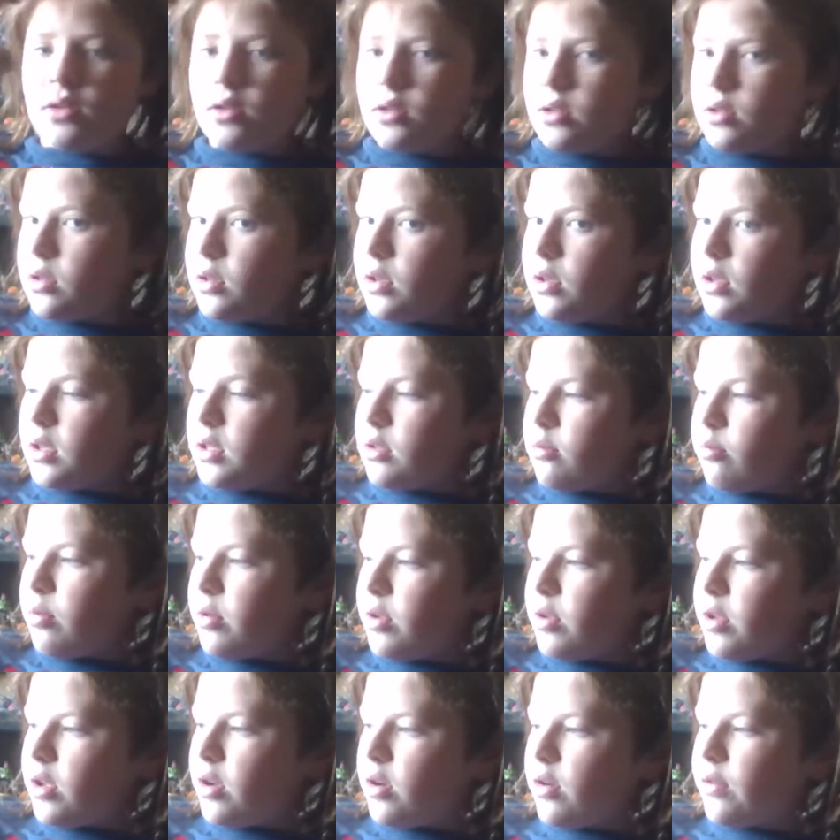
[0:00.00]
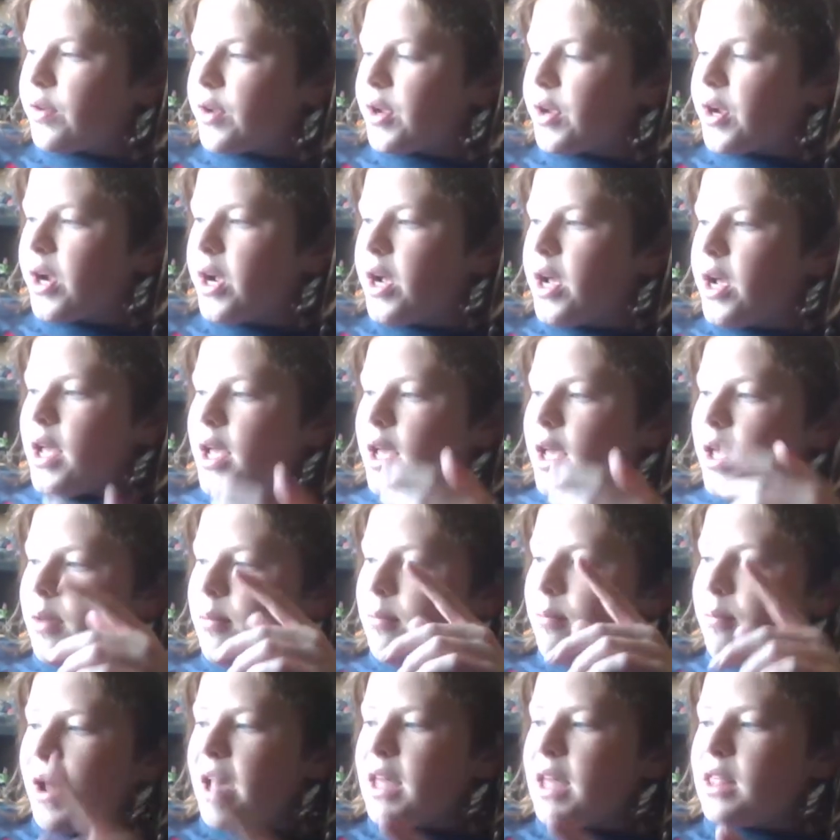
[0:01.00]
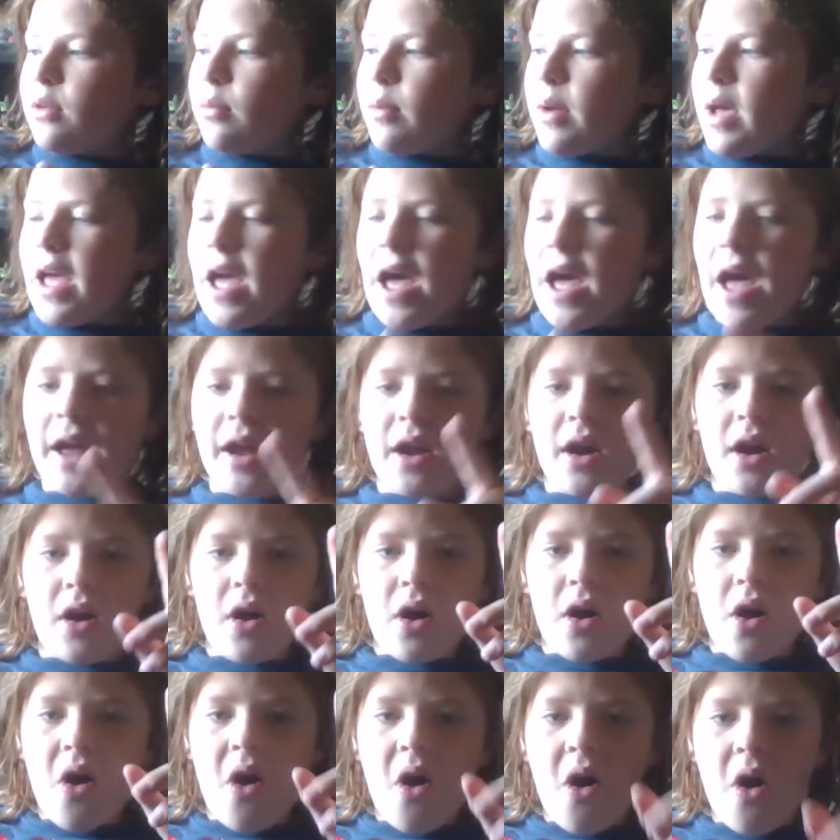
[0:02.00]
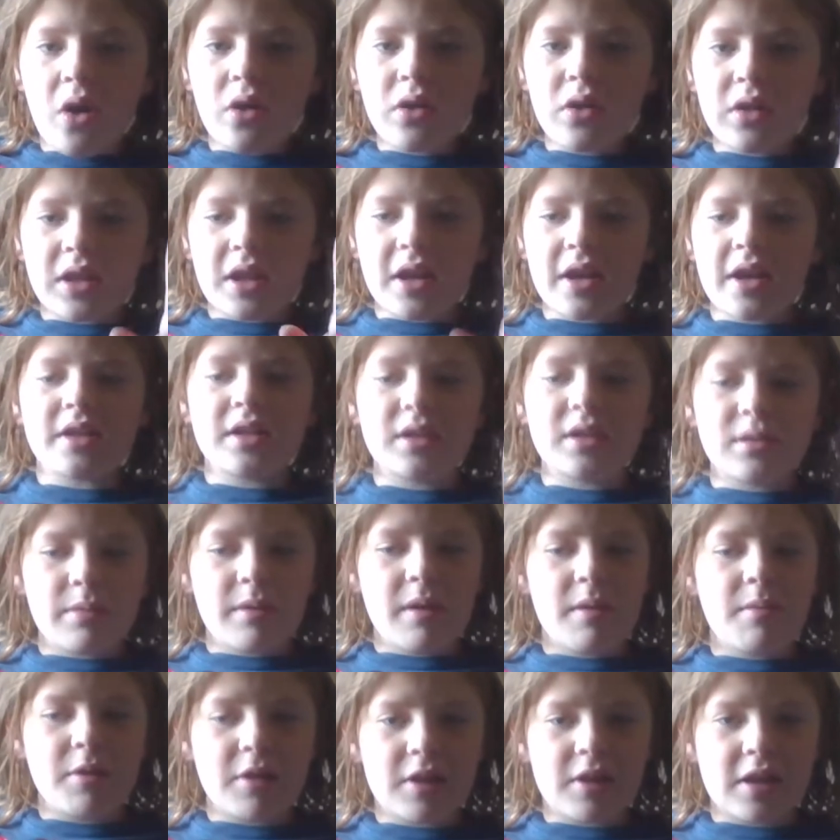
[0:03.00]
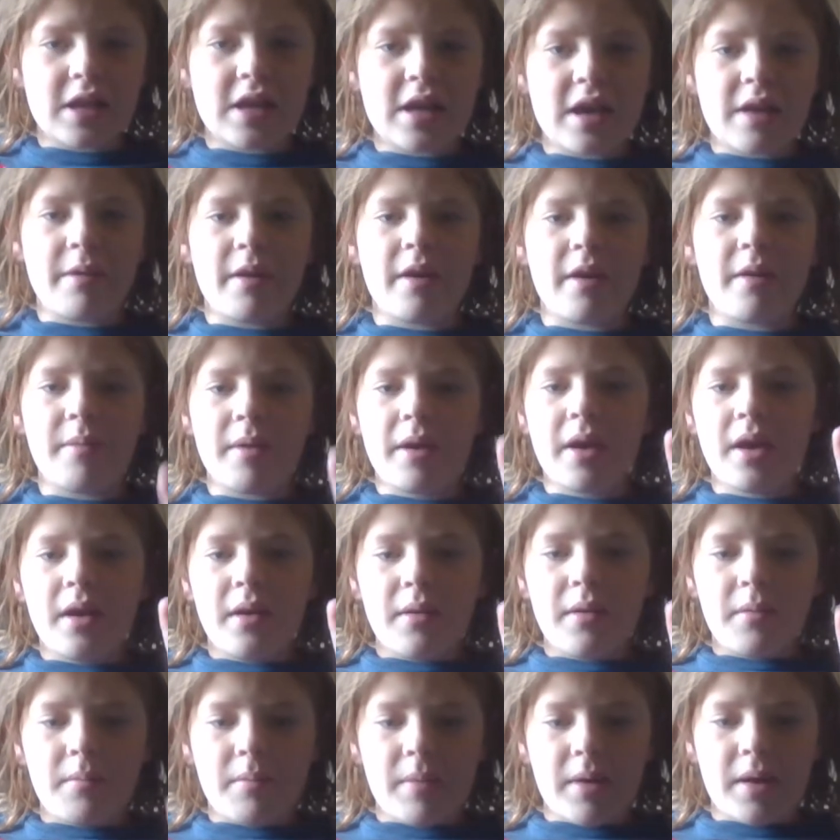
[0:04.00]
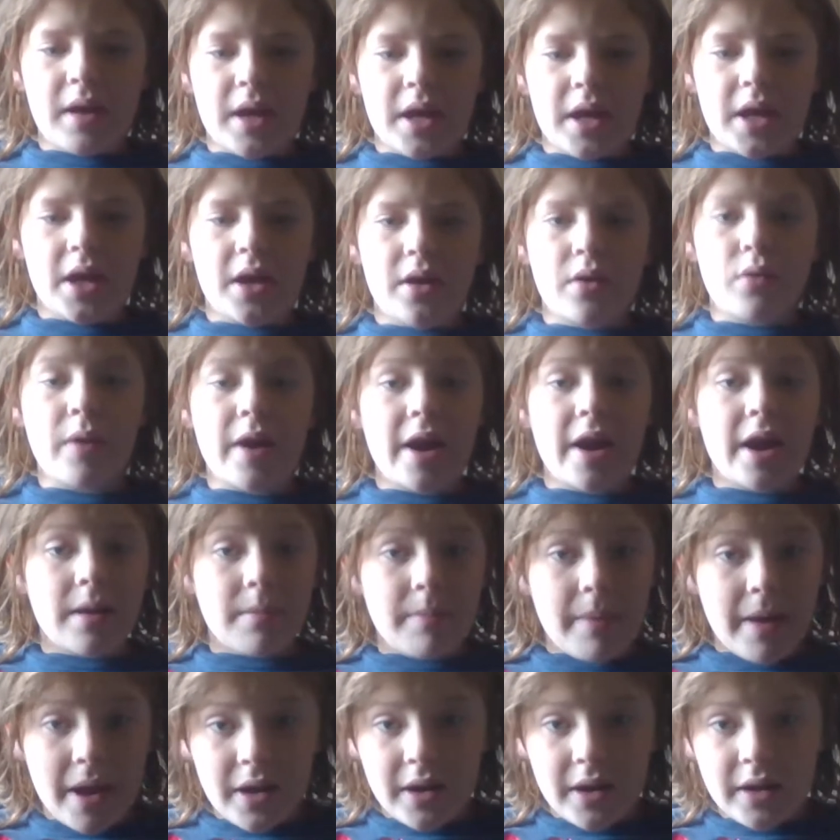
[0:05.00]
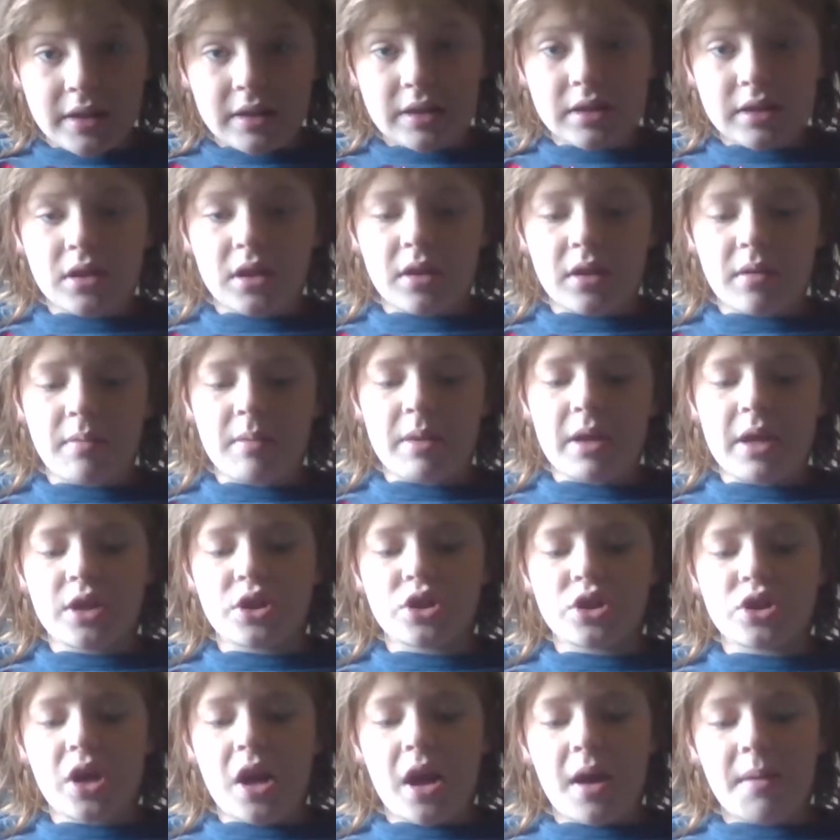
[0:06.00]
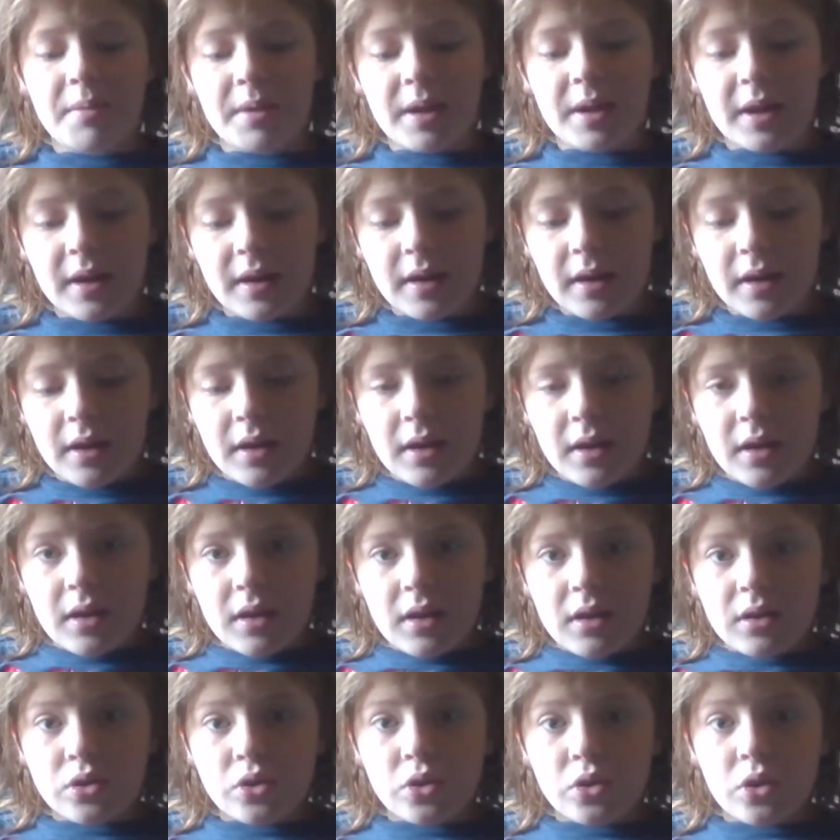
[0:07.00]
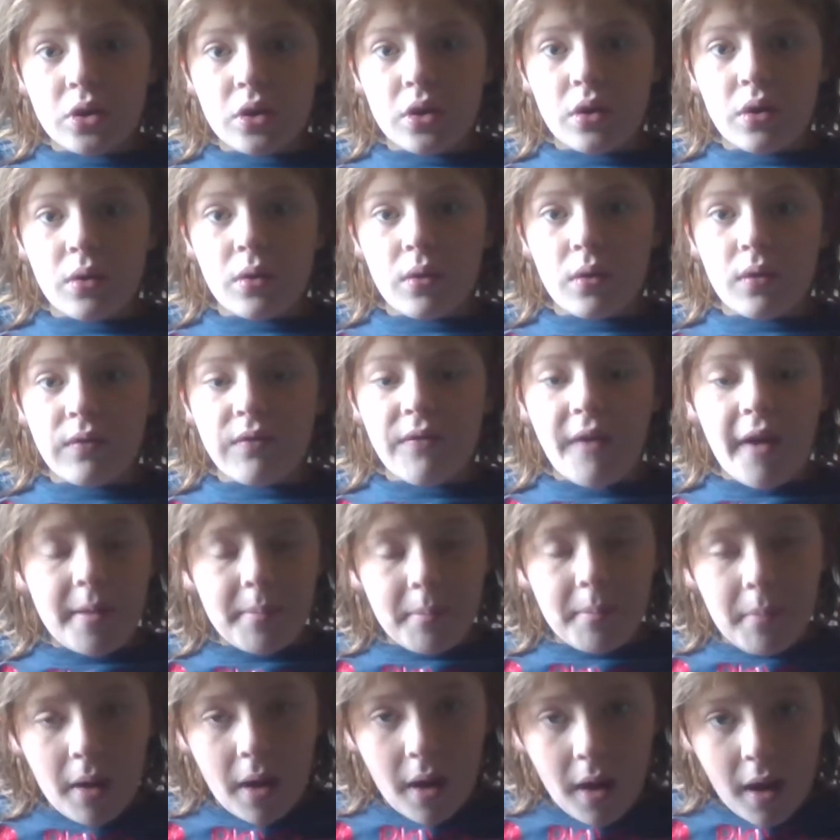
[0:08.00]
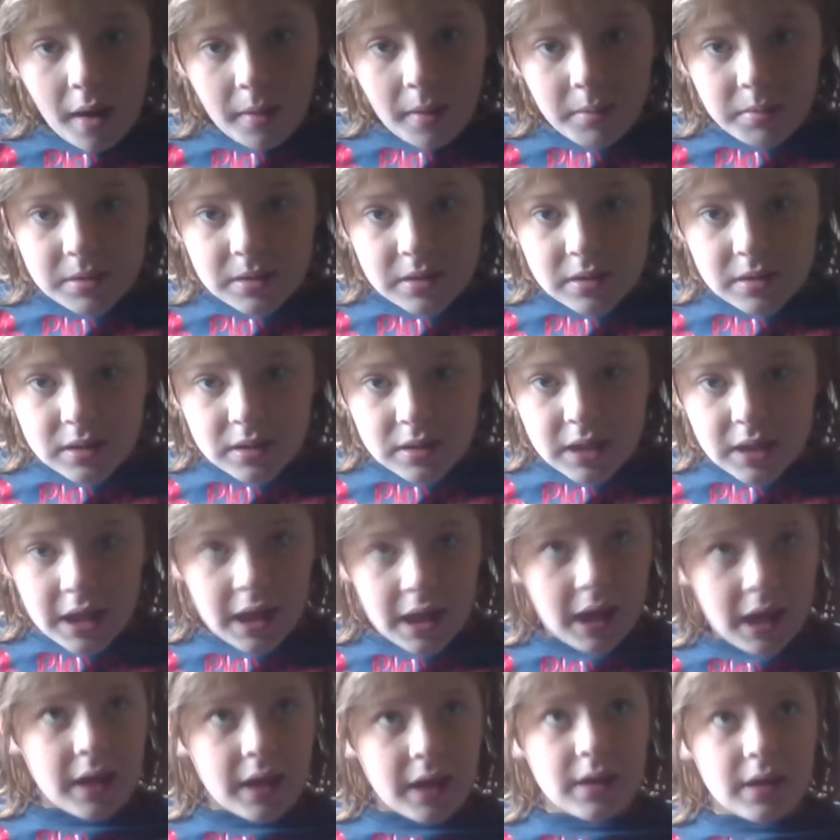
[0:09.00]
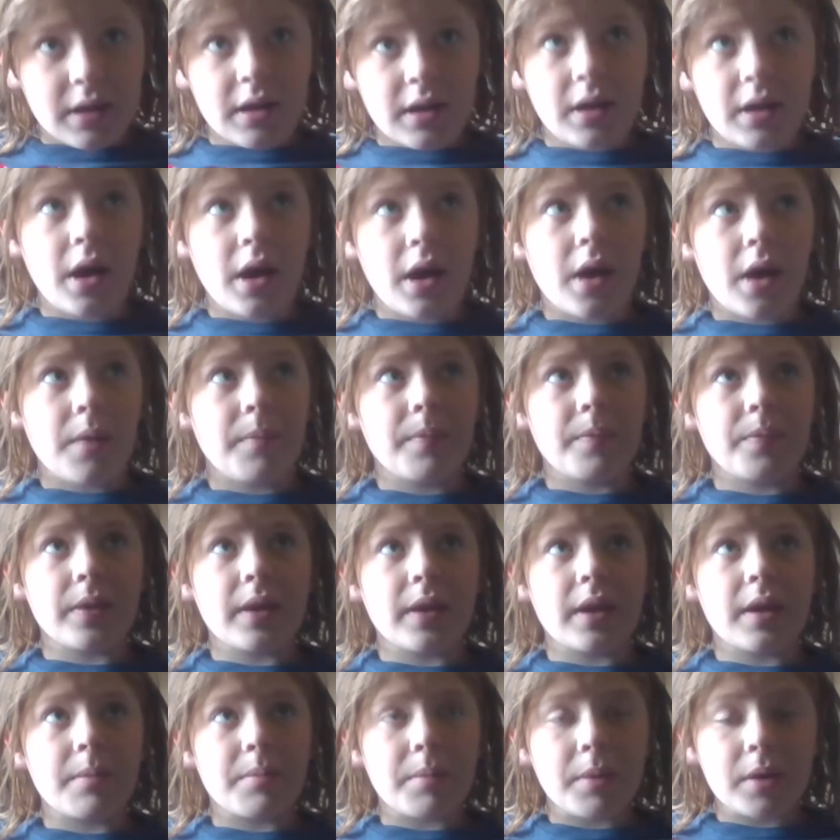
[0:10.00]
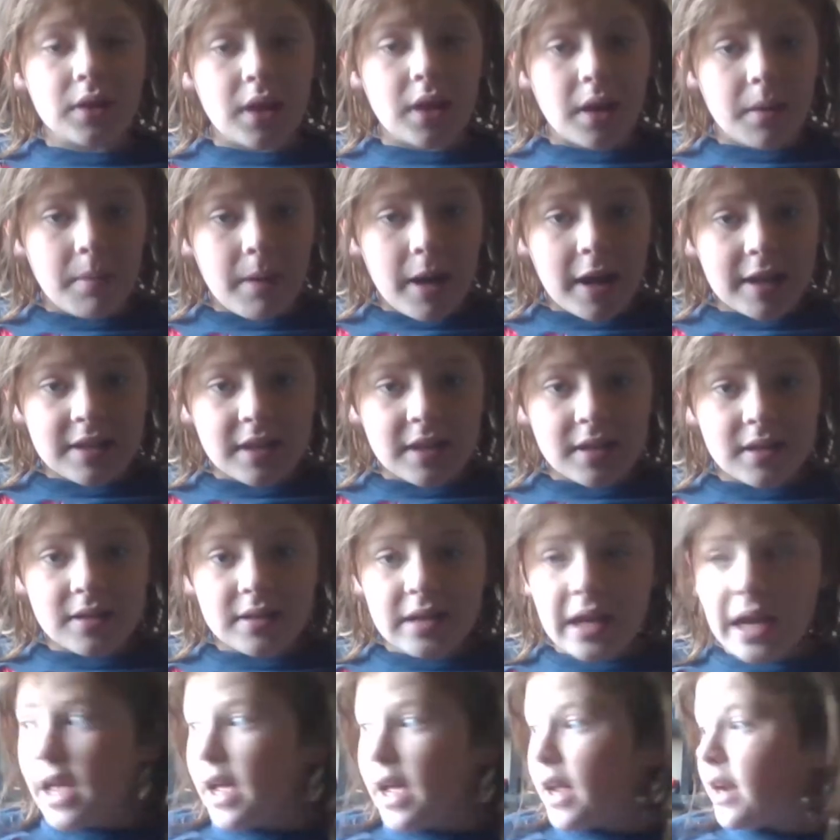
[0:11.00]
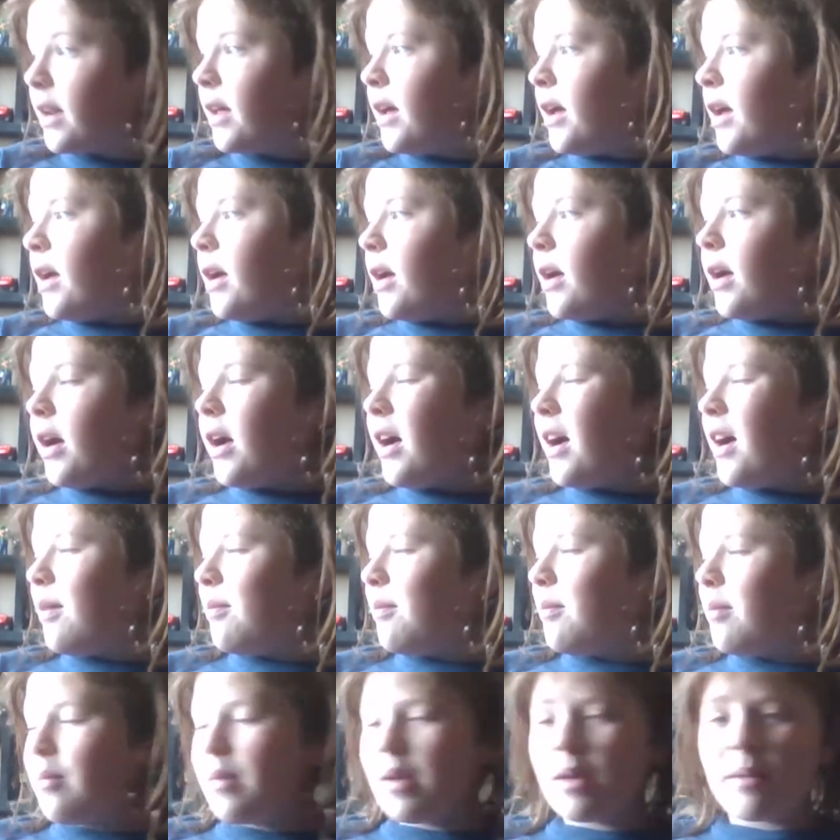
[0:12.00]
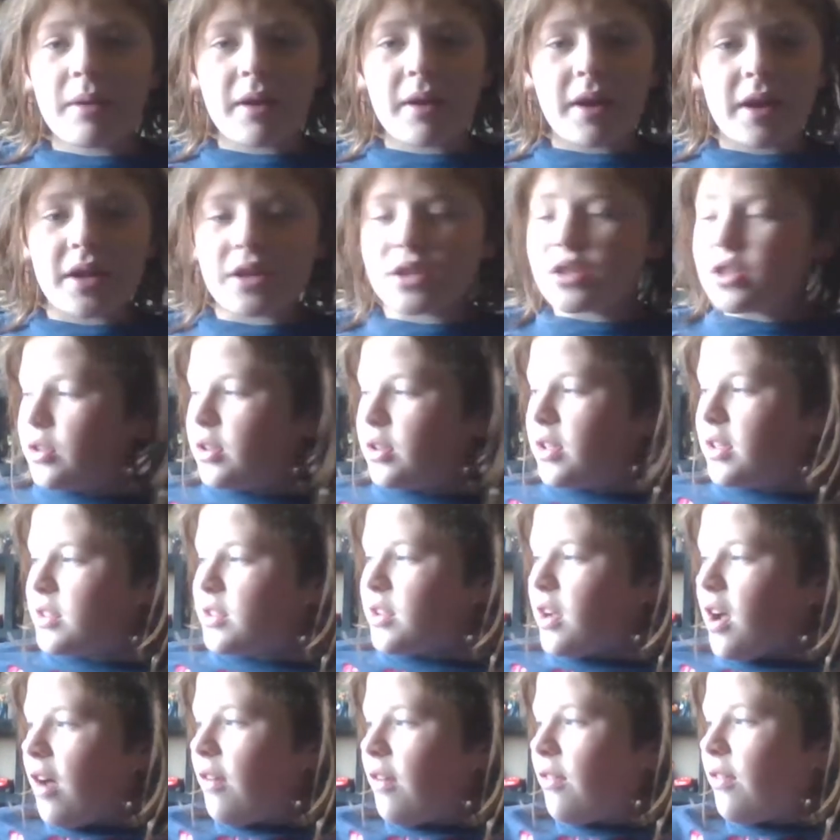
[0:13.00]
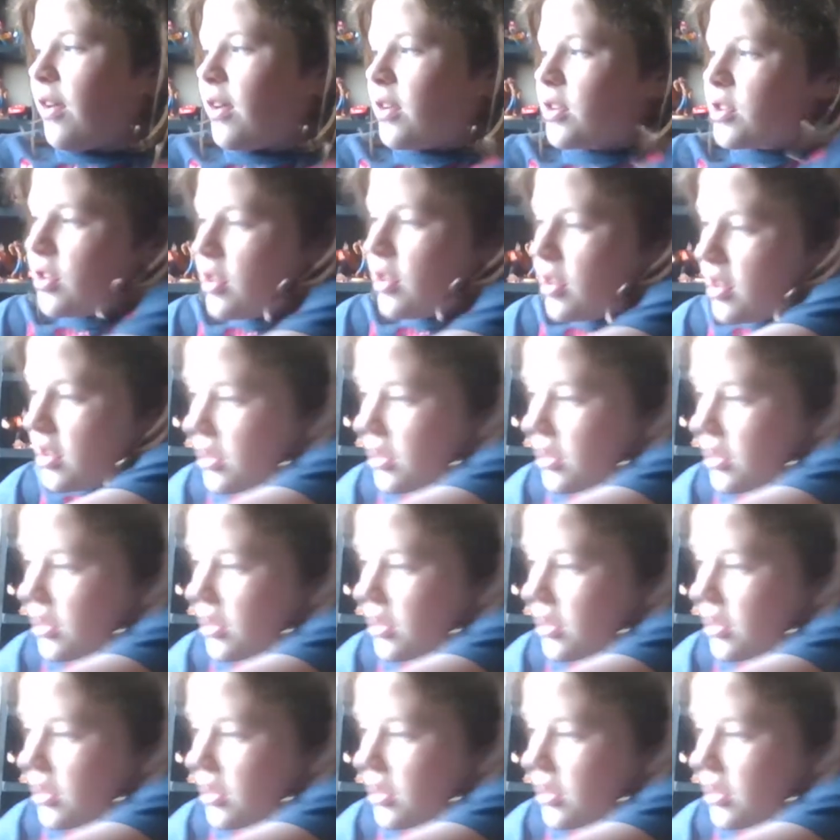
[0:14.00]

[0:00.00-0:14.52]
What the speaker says: So let's put it over here. And by the way, I got all the, because it's my birthday coming up, my grandparents took me shopping to find pops and get birthday presents. And maybe I could show this off. I'll show